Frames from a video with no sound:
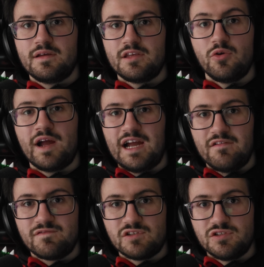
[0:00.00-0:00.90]
You
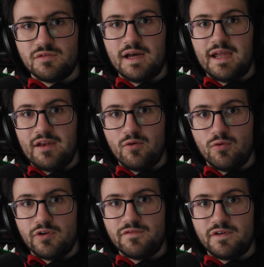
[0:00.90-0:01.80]
have to do that in
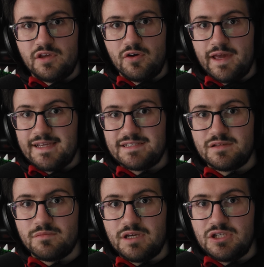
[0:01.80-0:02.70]
order for your
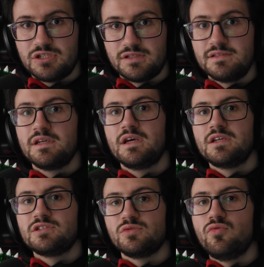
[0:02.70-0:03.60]
estimations
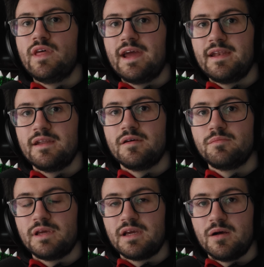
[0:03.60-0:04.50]
to then
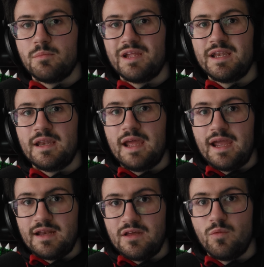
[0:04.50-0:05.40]
become in
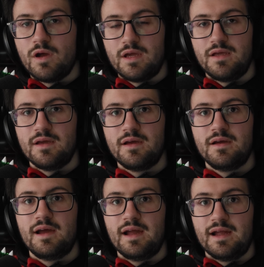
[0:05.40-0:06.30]
any way
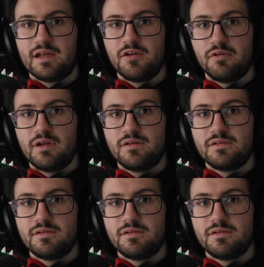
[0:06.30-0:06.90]
accurate.